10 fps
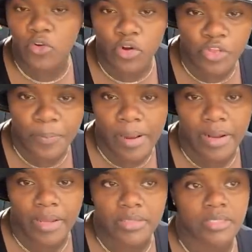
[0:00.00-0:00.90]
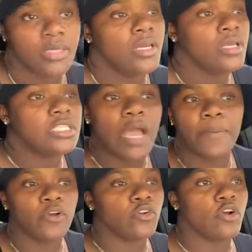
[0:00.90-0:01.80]
growth products.
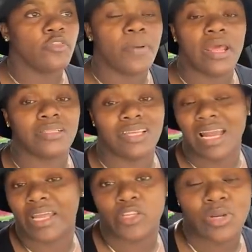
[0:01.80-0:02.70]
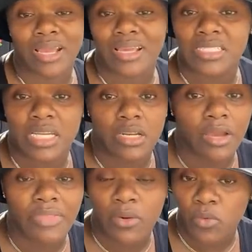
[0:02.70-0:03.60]
Topical growth products, a lot of you, like I said,
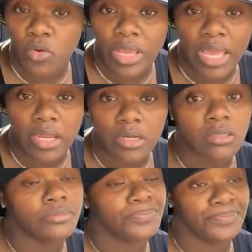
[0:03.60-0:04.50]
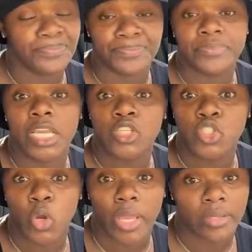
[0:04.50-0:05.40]
love that Rogaine. Mm,
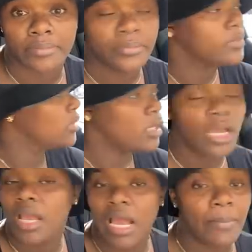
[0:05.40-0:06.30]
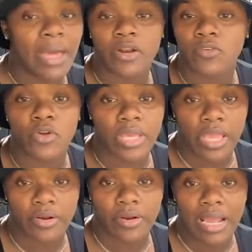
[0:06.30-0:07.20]
enjoy. I'm not a
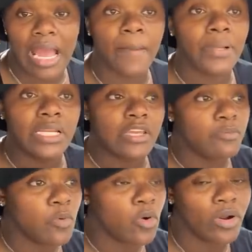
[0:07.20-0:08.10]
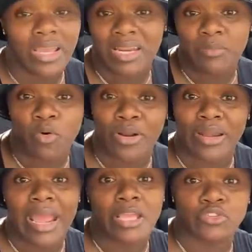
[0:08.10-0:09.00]
Rogainer. I believe more in more
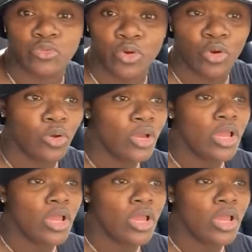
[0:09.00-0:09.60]
natural